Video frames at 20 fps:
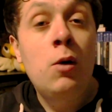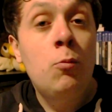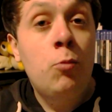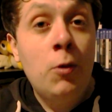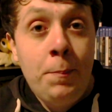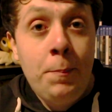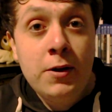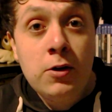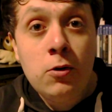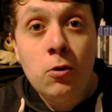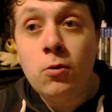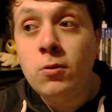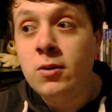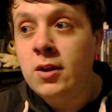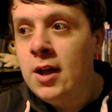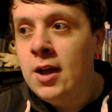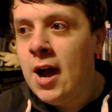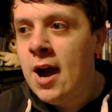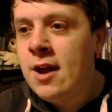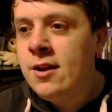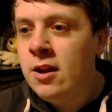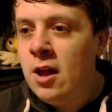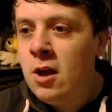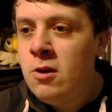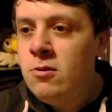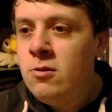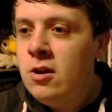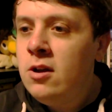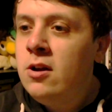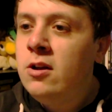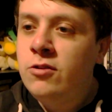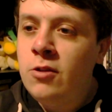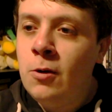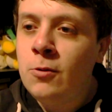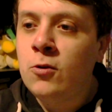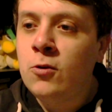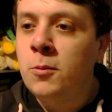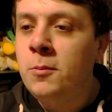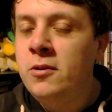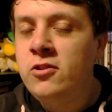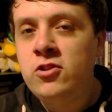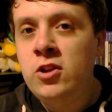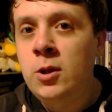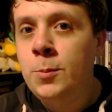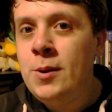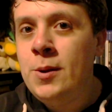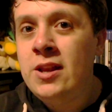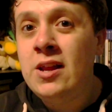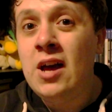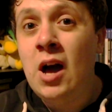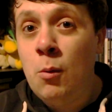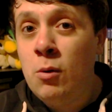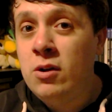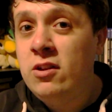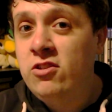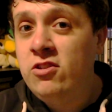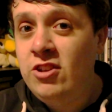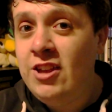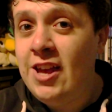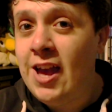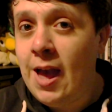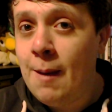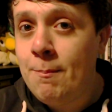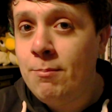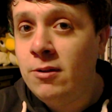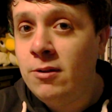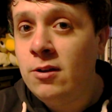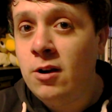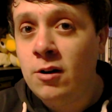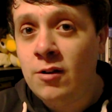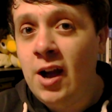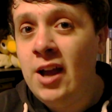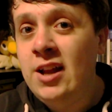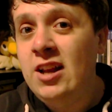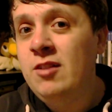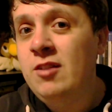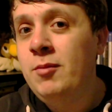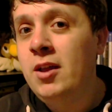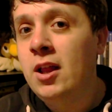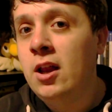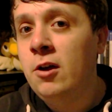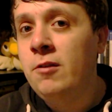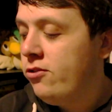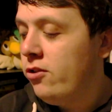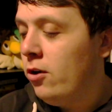Would be cool, I don't know, don't call me stupid, I want to see it happen, alright, leave me alone.